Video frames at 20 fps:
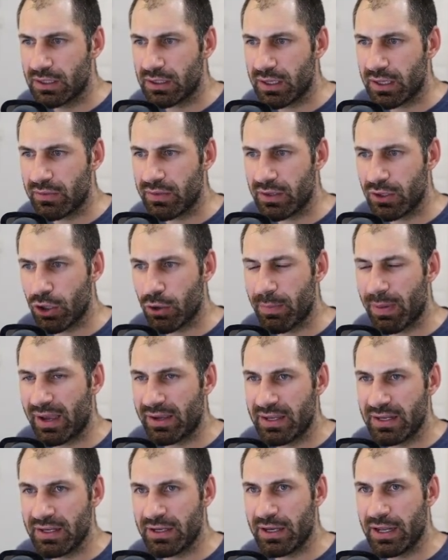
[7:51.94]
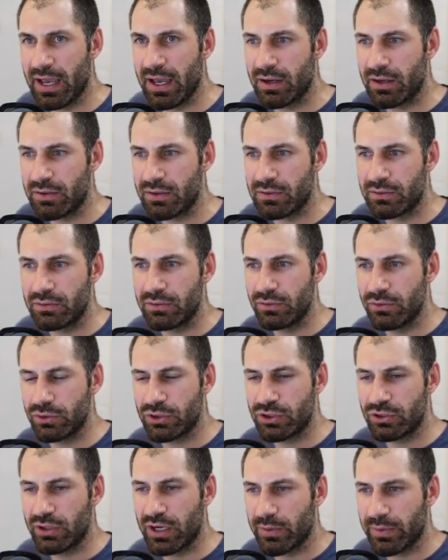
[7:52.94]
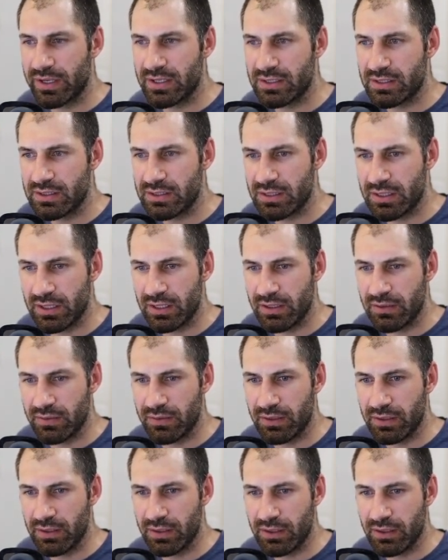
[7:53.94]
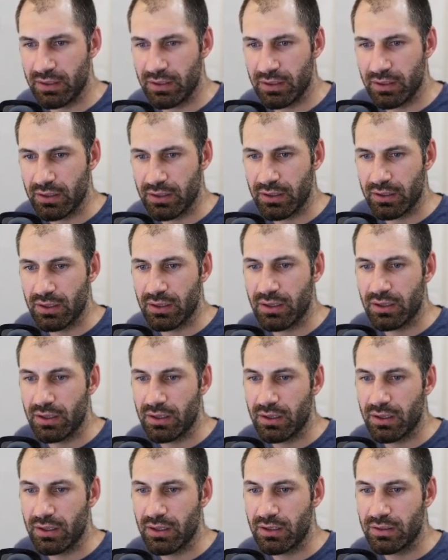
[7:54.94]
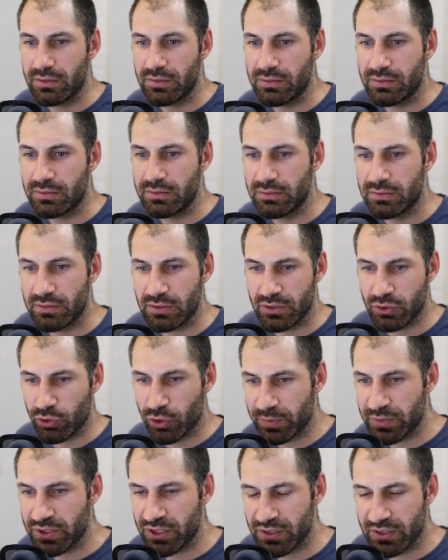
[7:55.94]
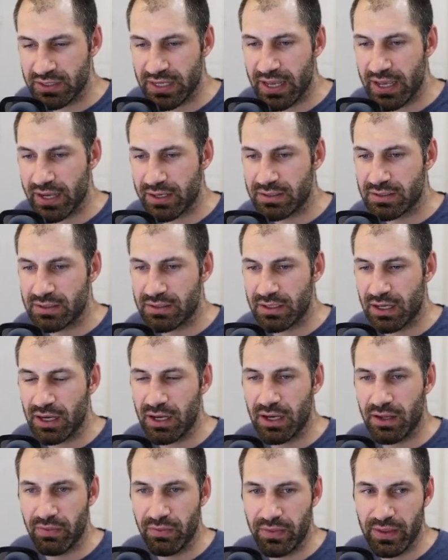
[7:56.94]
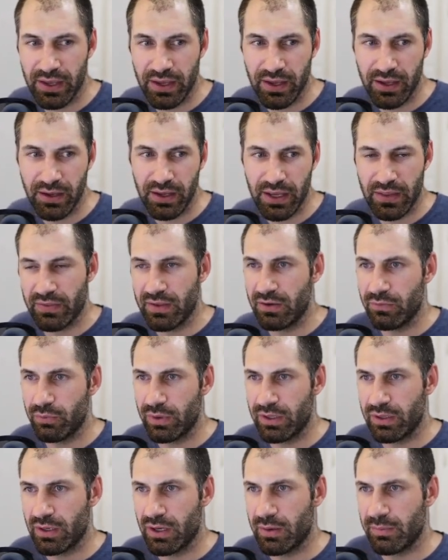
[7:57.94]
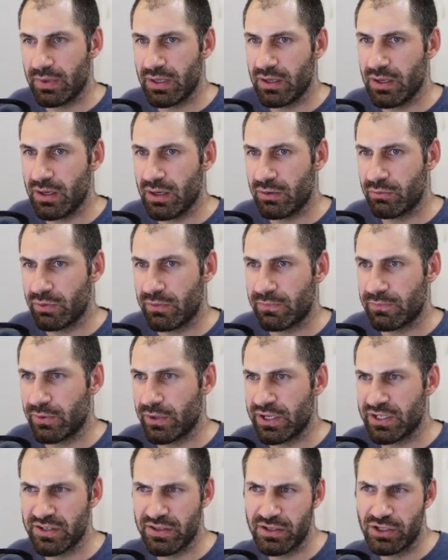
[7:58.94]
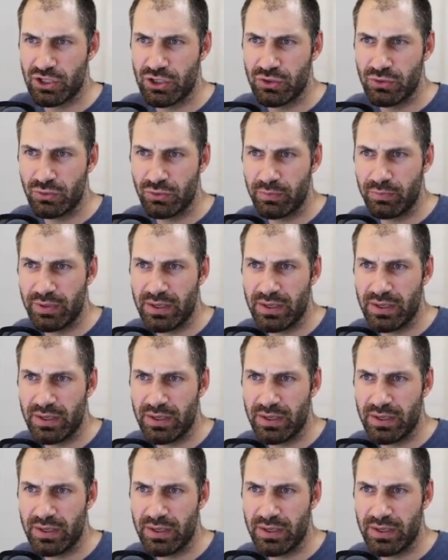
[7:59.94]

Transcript: and then go back in and edit, you'll straight away see the description text uh, there. And then if we come here and refresh, this should